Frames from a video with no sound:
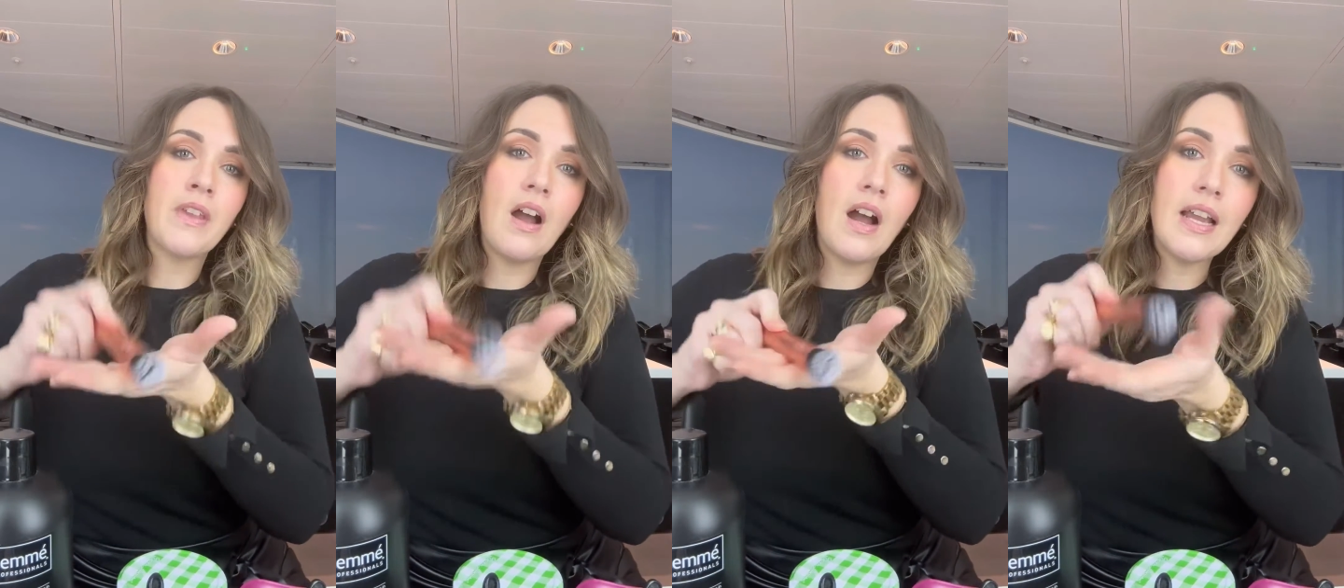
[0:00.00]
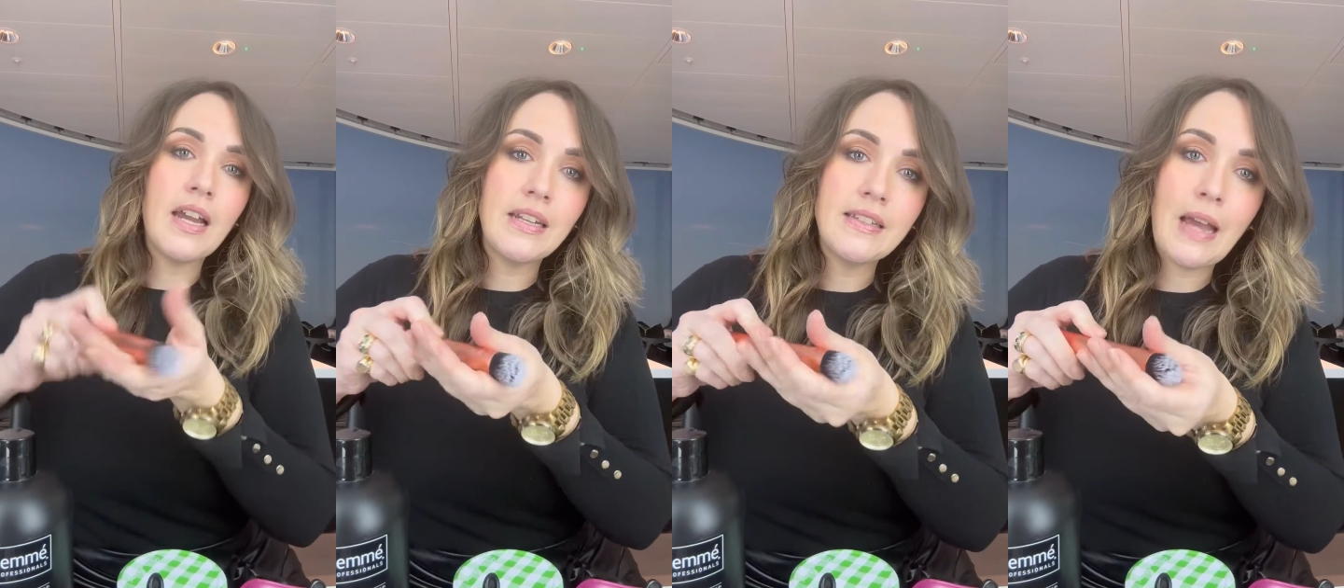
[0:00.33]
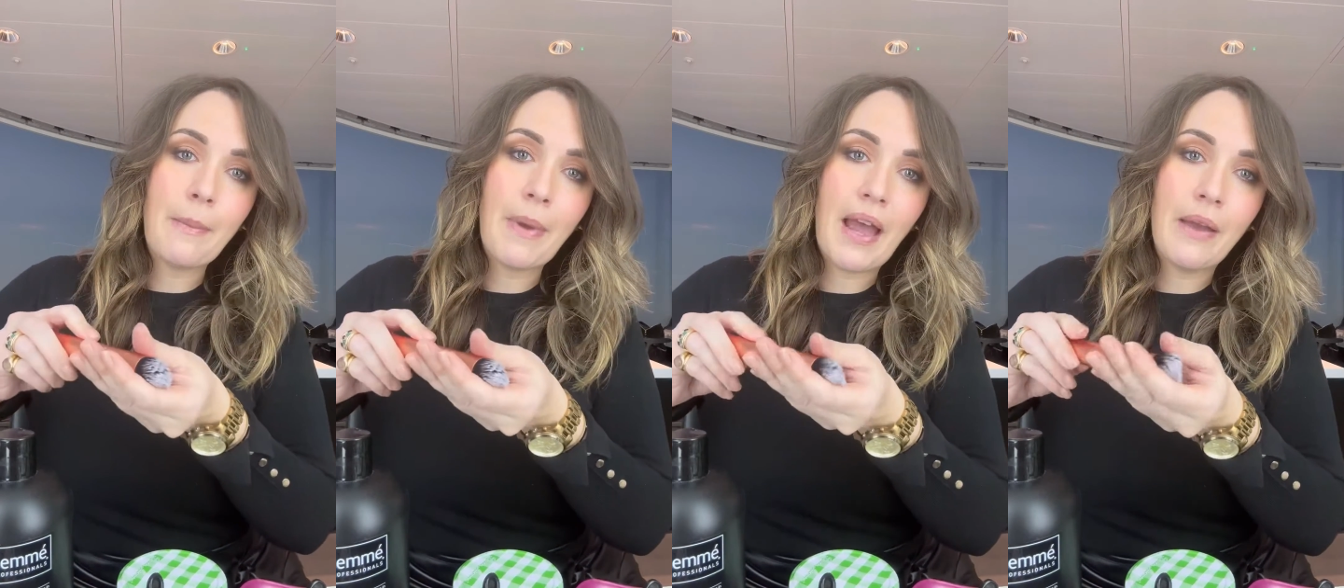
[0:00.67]
I kind of tap
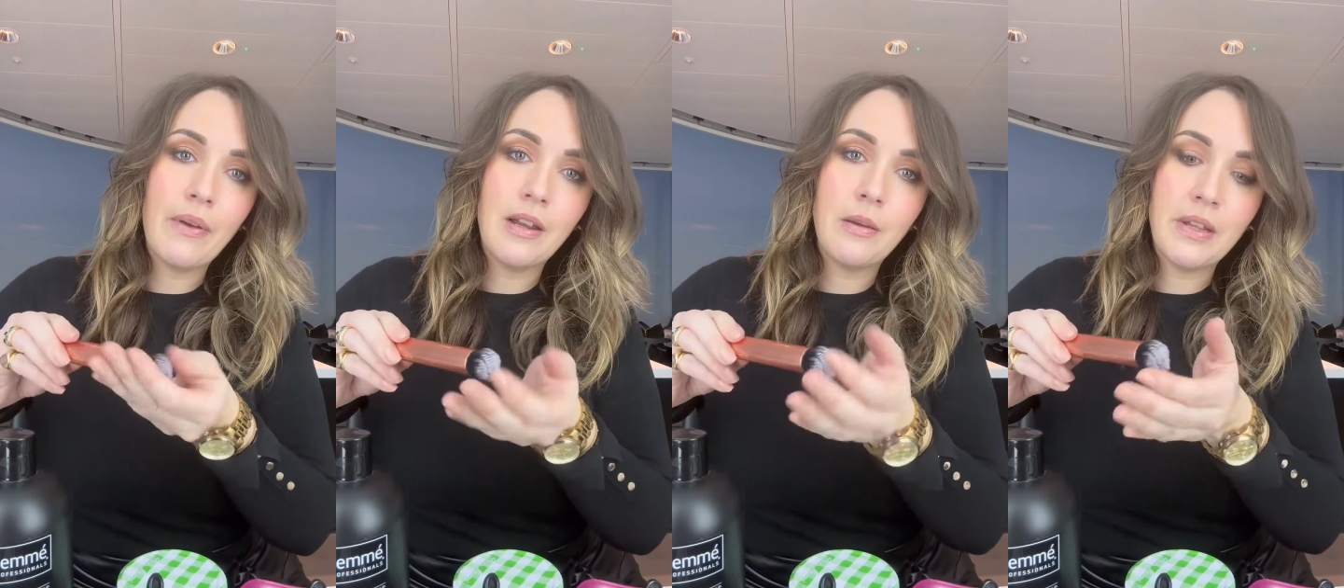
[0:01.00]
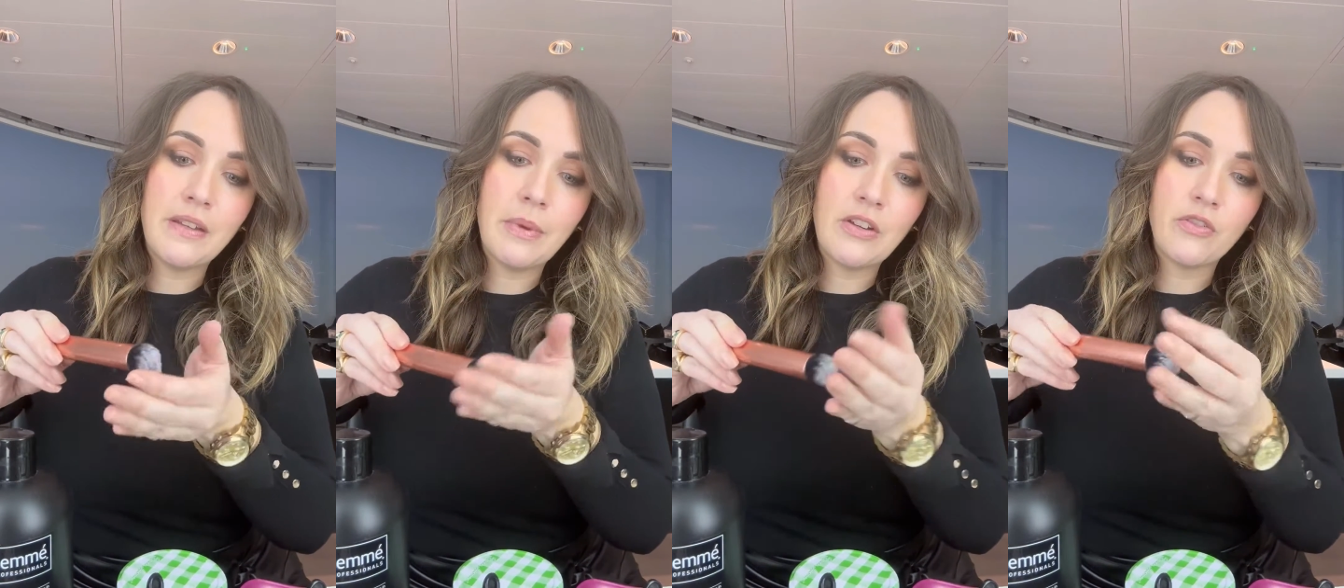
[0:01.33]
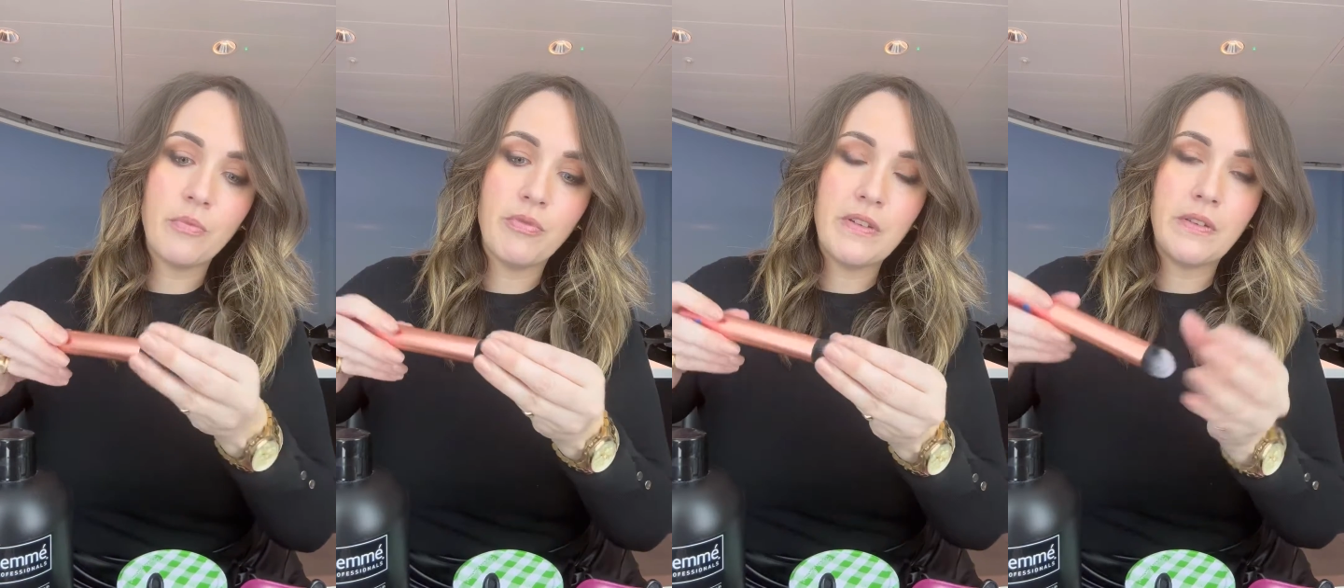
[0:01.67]
it out a little bit to make sure the
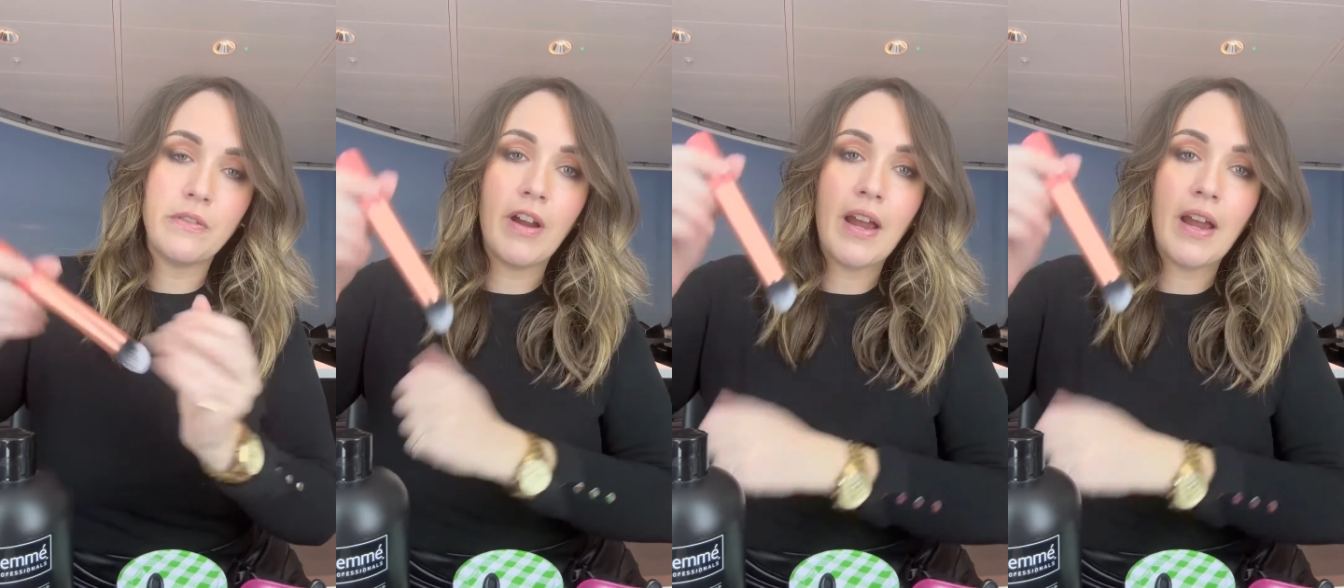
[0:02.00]
bristles are right,